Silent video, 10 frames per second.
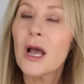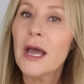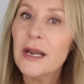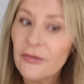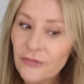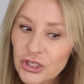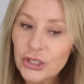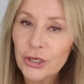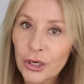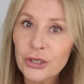
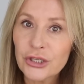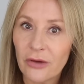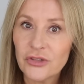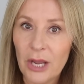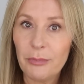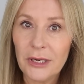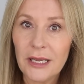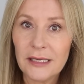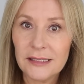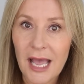aficionado of
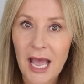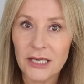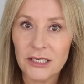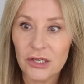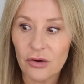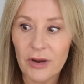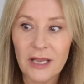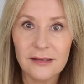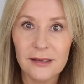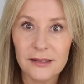Japanese and
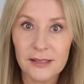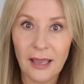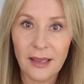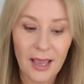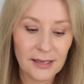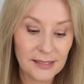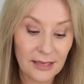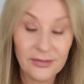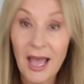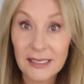Korean skincare
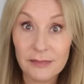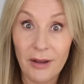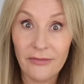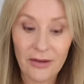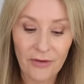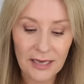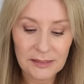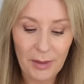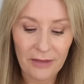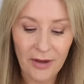said, that's my favourite
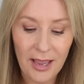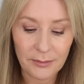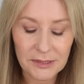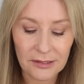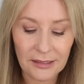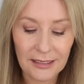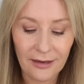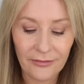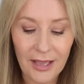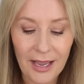SPF, I absolutely love it,